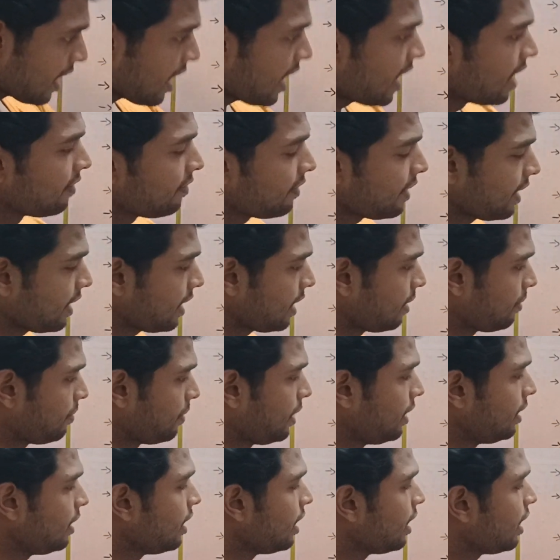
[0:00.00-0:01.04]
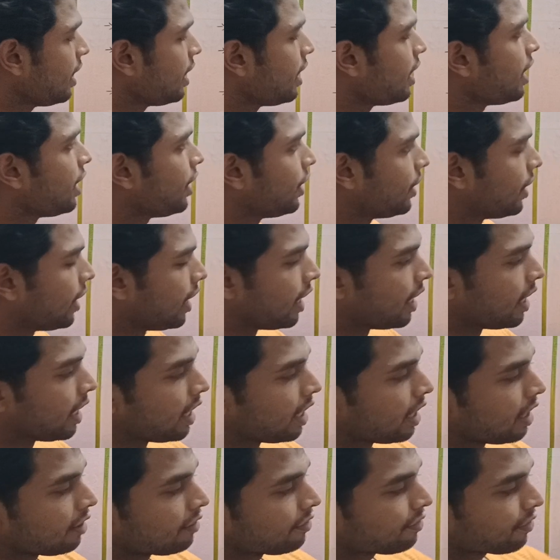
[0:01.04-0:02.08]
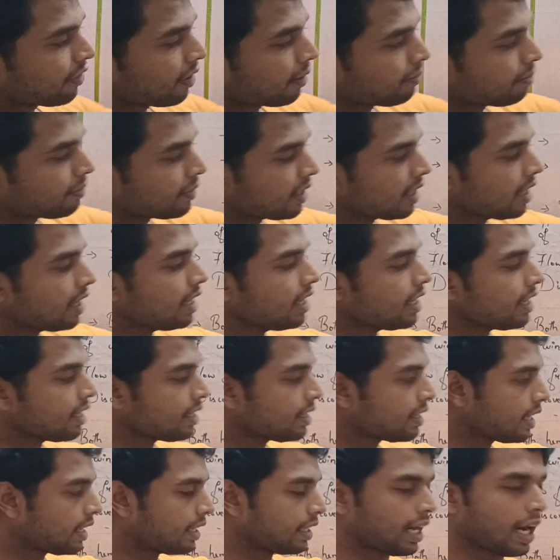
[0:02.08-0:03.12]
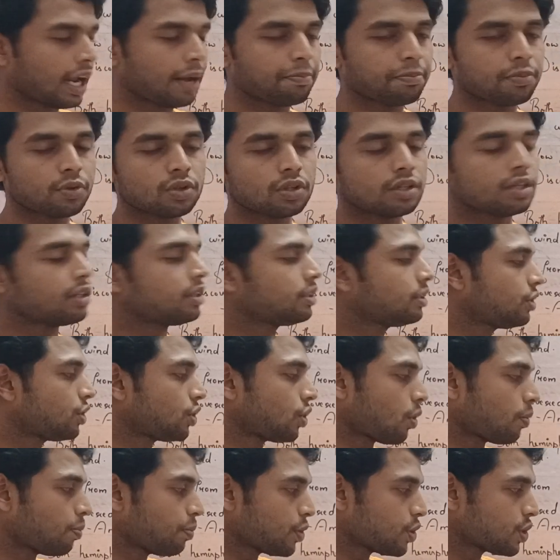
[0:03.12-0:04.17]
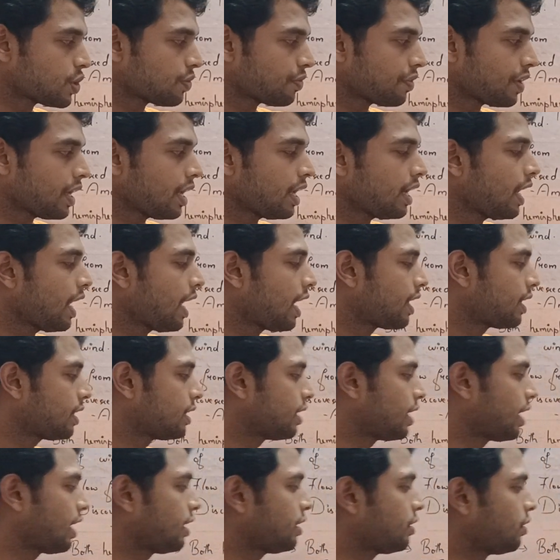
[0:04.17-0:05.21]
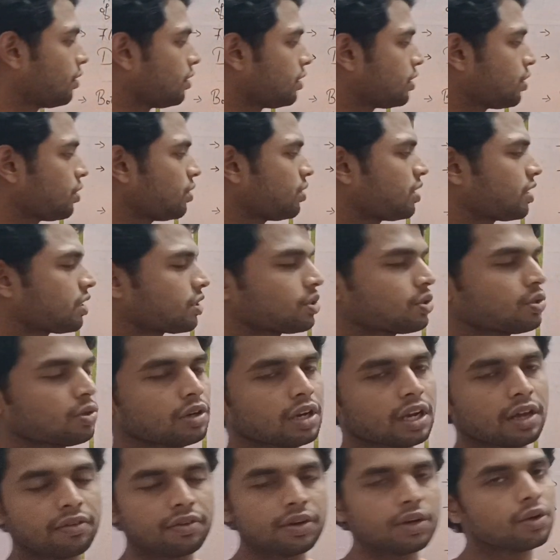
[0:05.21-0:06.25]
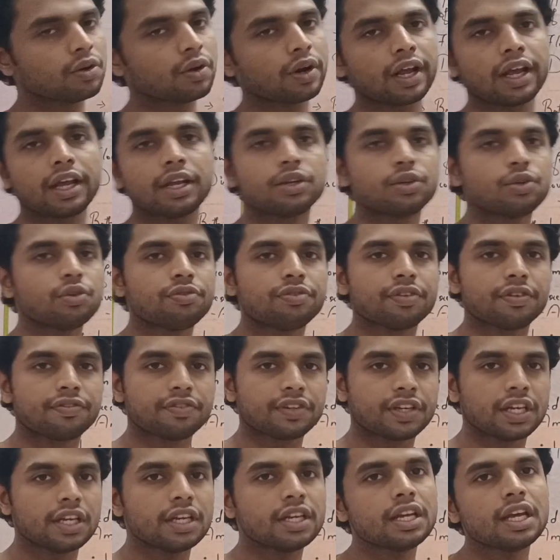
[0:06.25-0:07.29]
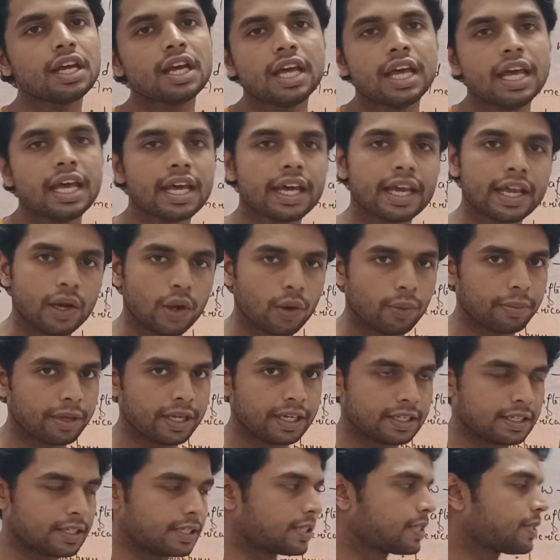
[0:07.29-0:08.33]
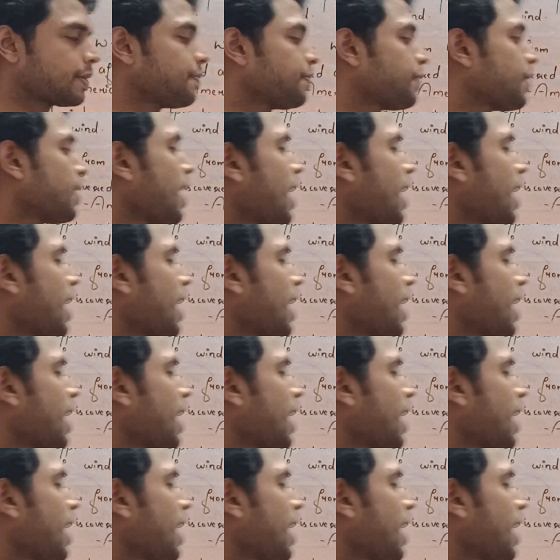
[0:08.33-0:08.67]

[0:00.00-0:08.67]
available from the in the troposphere, and that also 6 to 11 or 8 to 15 kilometers,